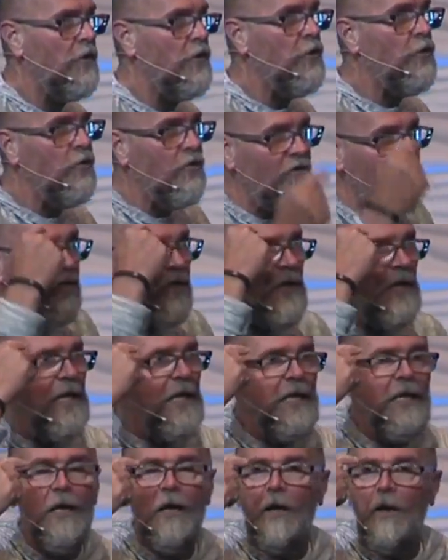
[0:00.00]
You
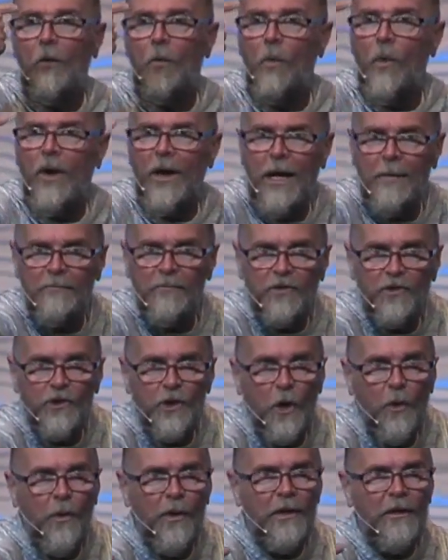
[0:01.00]
see what I'm
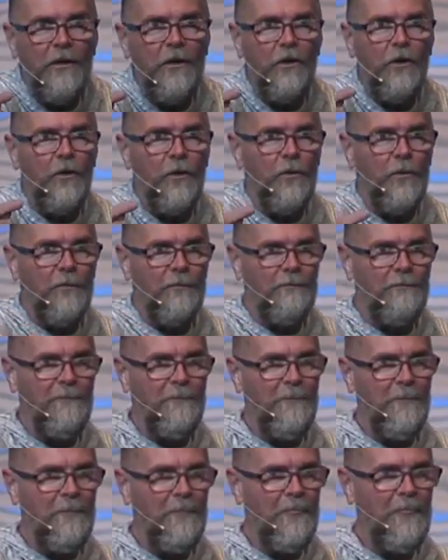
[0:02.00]
showing you.
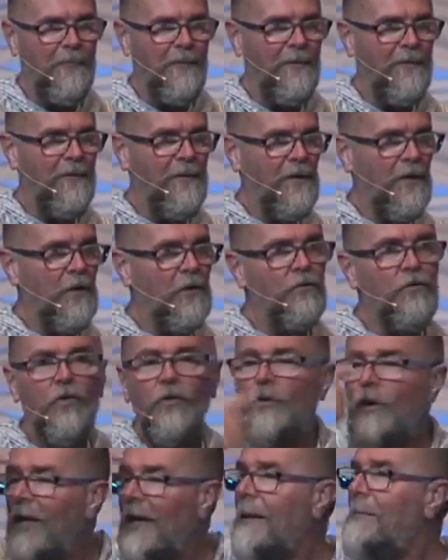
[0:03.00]

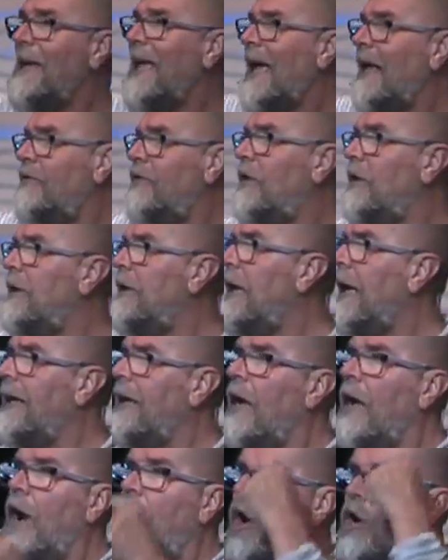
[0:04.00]
Do you, let me ask you
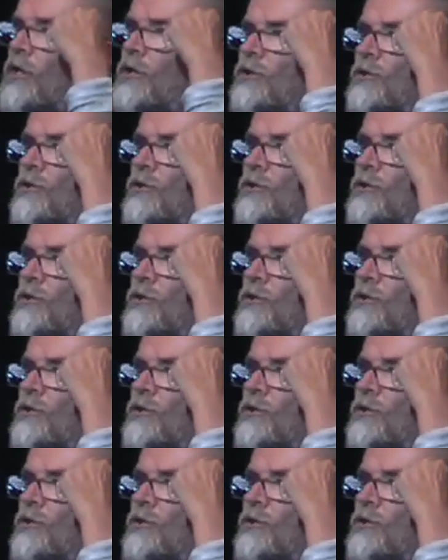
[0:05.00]
tonight, are